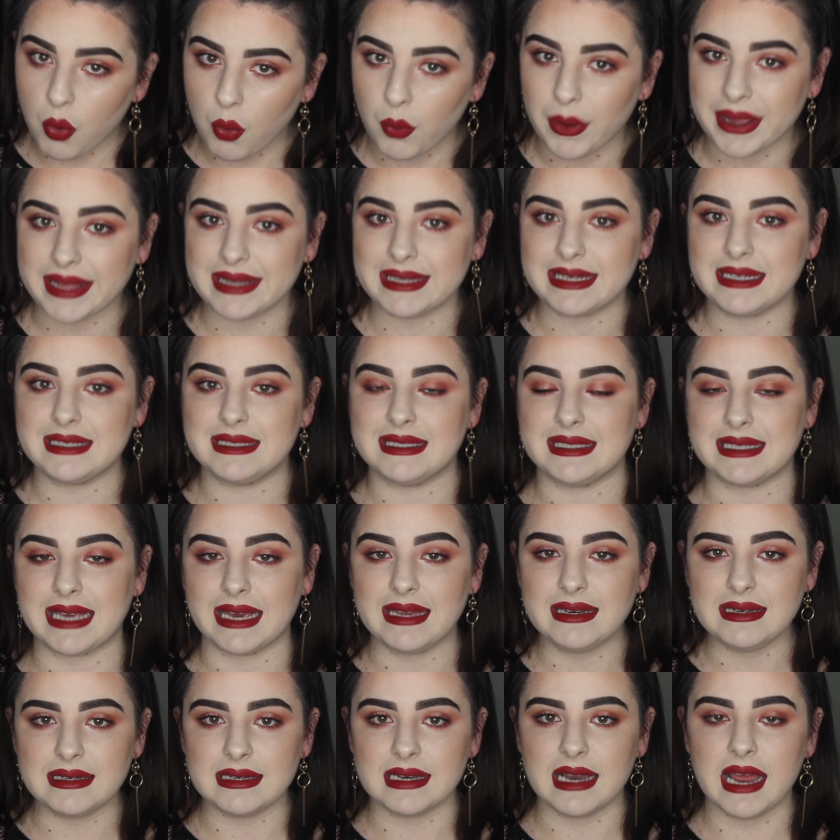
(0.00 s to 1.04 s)
oily
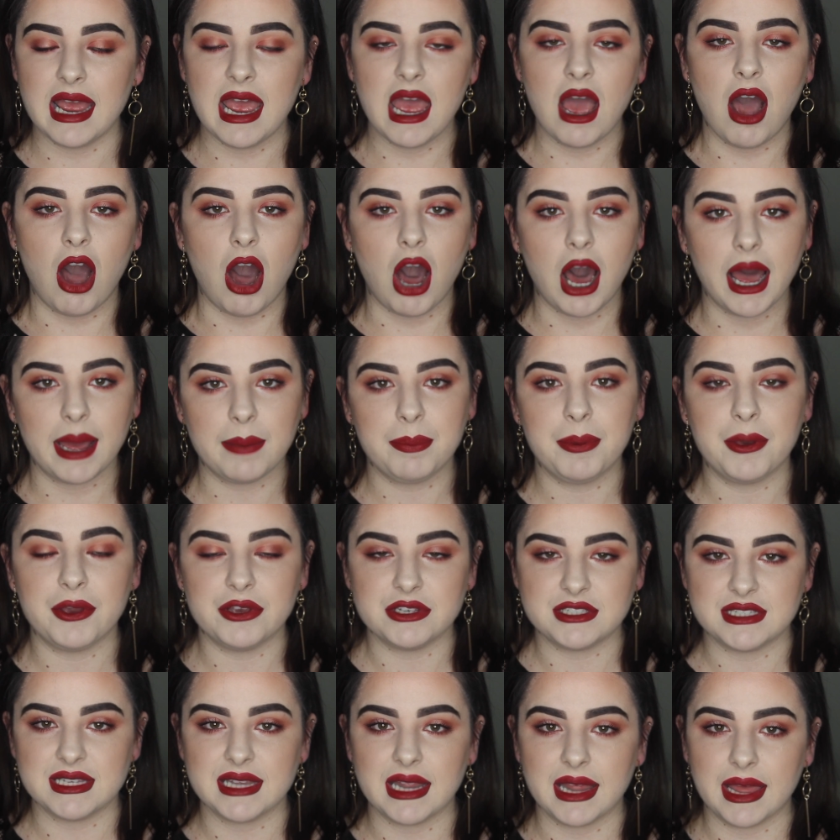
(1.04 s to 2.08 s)
skin. I
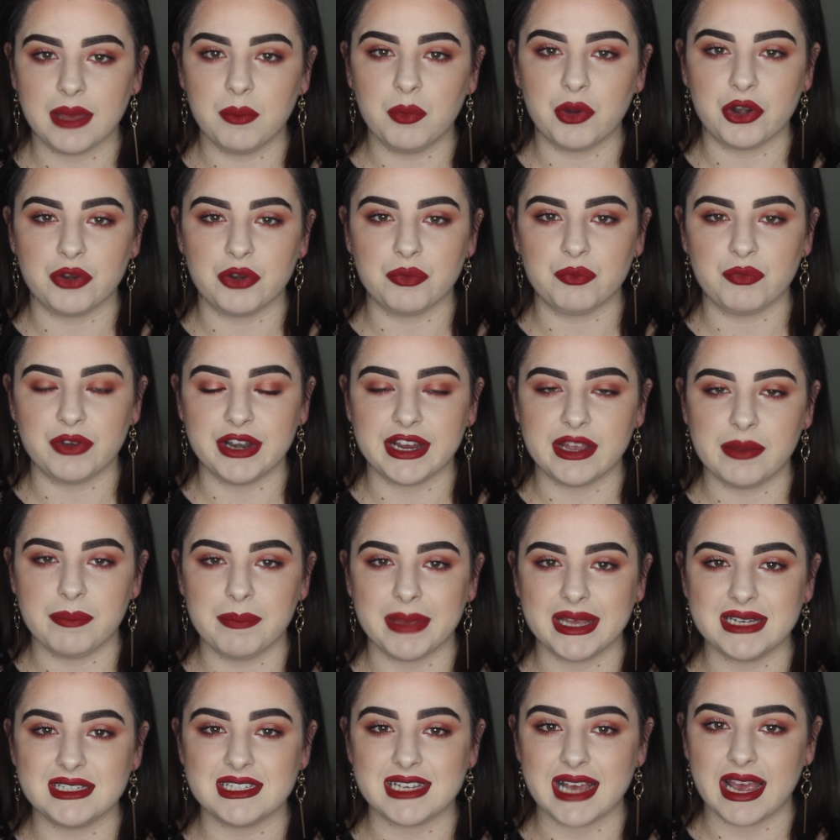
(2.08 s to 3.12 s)
personally wouldn't
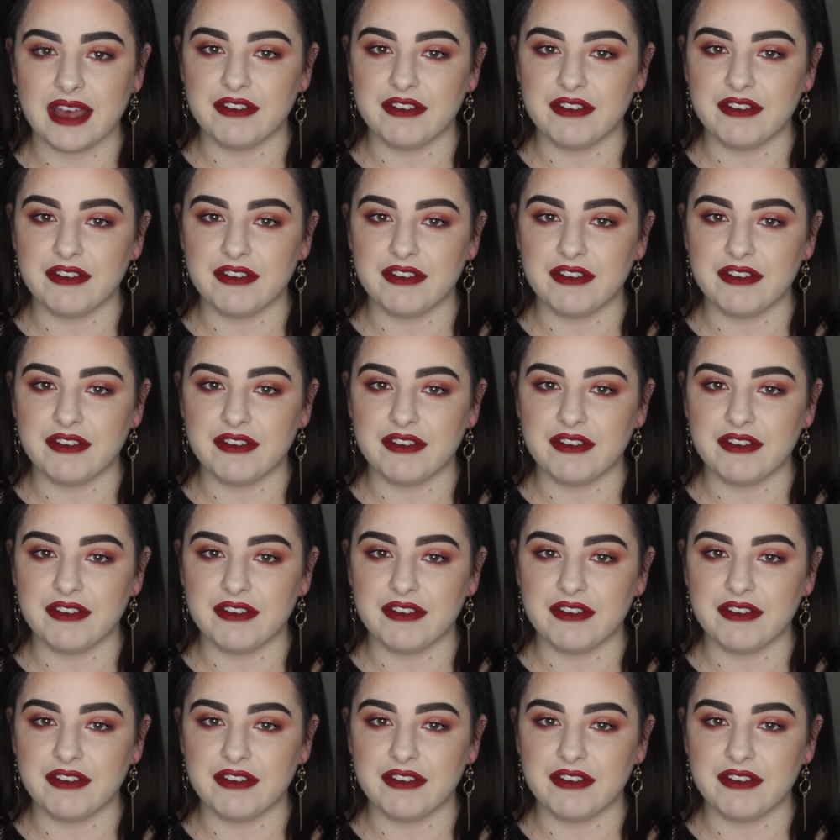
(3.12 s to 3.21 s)
recommend it